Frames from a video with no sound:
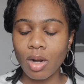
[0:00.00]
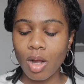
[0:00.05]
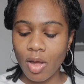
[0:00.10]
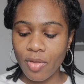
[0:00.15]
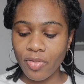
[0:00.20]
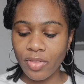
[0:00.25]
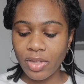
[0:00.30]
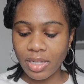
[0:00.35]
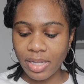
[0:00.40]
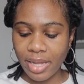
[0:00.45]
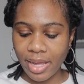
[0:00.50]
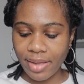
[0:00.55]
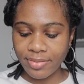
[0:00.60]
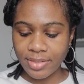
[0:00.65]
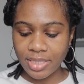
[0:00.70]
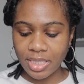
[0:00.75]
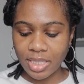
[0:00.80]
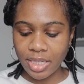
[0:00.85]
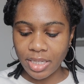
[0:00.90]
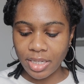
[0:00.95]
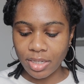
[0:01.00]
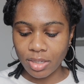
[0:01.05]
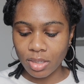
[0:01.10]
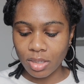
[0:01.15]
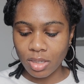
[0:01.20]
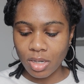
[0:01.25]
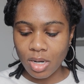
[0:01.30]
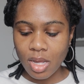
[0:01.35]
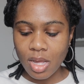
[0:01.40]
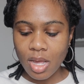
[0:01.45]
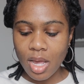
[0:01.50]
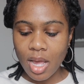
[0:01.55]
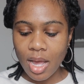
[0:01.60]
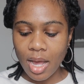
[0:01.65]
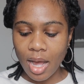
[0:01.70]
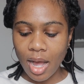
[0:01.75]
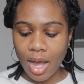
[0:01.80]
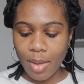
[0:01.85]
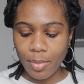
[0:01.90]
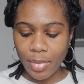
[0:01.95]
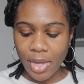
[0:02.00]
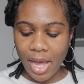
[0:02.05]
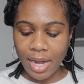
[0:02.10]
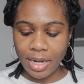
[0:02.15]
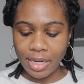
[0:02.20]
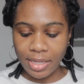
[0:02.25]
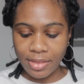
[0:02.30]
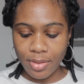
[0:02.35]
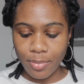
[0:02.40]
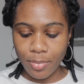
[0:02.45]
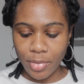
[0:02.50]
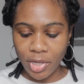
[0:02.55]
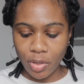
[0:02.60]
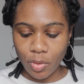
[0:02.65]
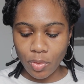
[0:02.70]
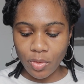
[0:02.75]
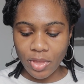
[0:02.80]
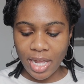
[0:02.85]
on the left here, kind of in the middle.